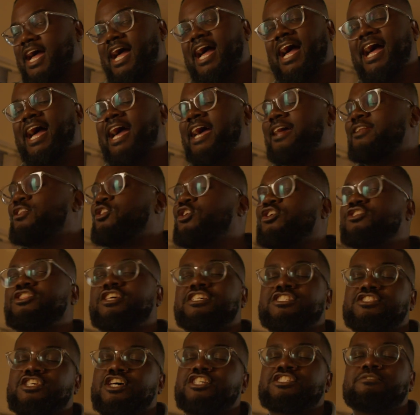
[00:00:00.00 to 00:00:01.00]
And look,
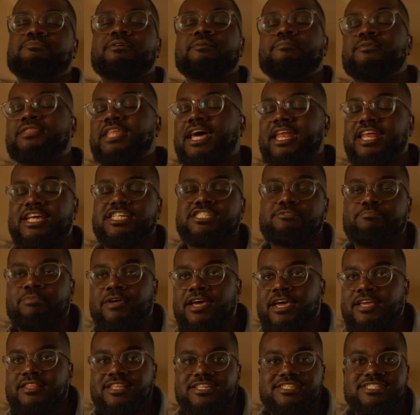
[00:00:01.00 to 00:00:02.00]
there's tons of people that
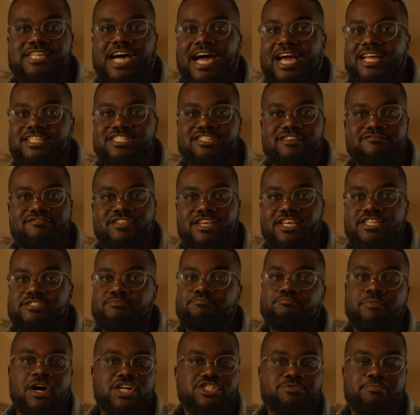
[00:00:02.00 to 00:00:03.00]
explain the science of this
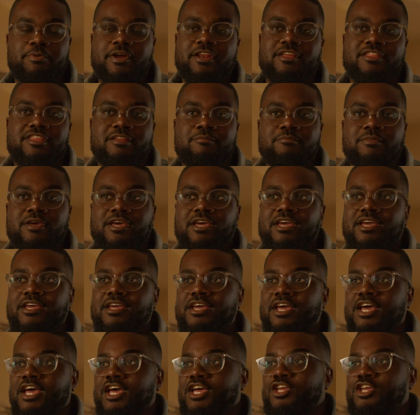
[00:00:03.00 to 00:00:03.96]
much better than me.